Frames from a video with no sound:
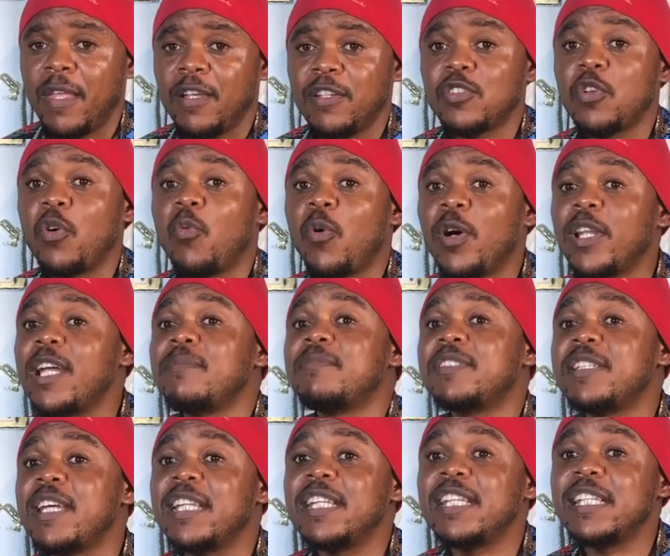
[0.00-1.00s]
So what I'm
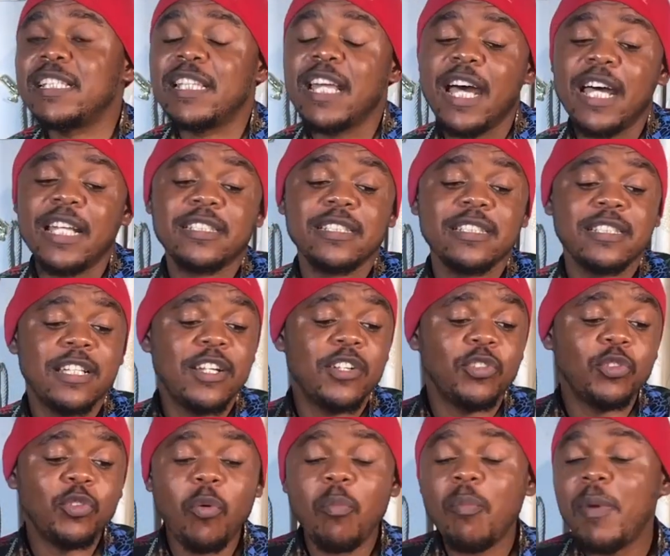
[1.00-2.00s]
saying is that
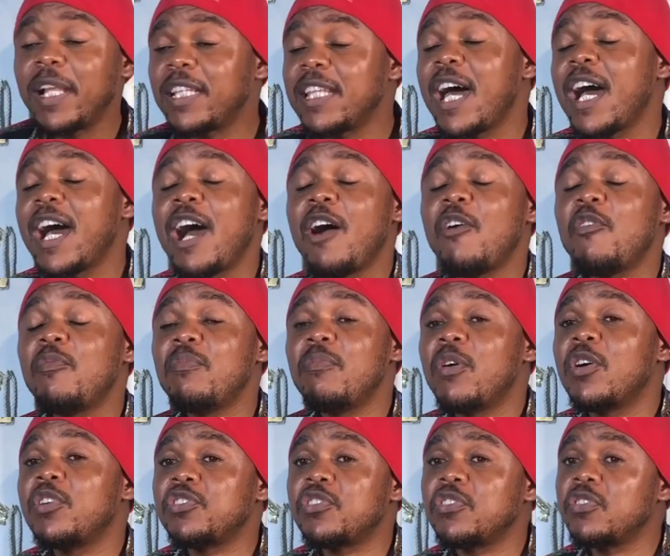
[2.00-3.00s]
no matter how
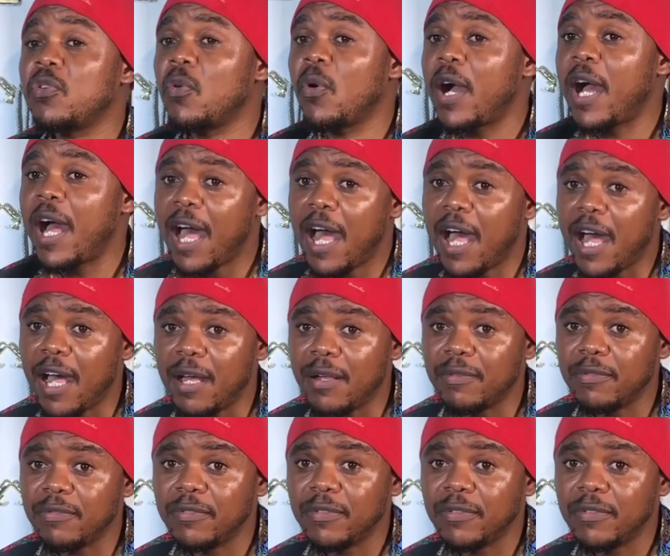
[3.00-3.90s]
much you have,